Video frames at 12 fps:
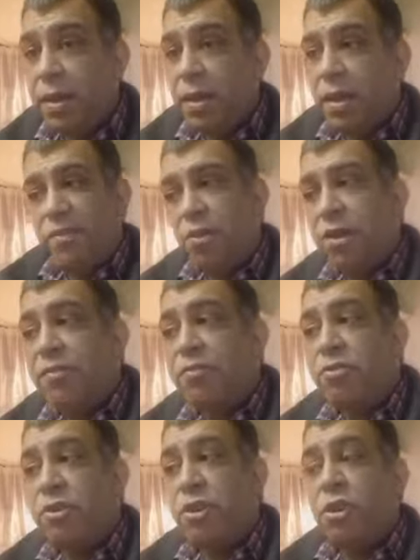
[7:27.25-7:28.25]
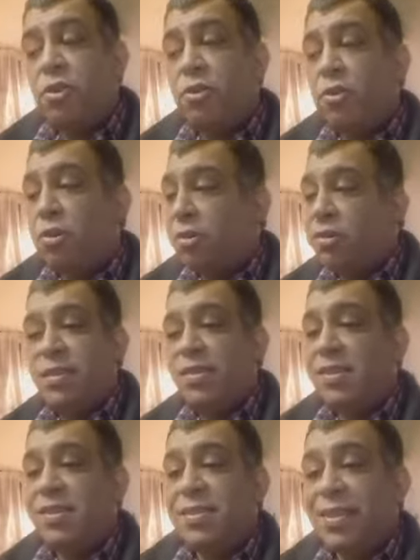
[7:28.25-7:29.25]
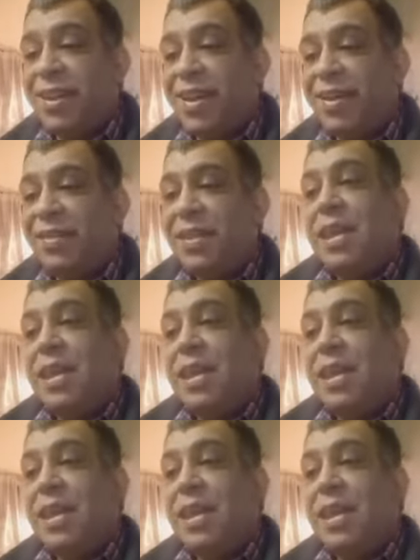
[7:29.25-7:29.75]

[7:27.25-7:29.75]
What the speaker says: If you're looking for a cure, this isn't it.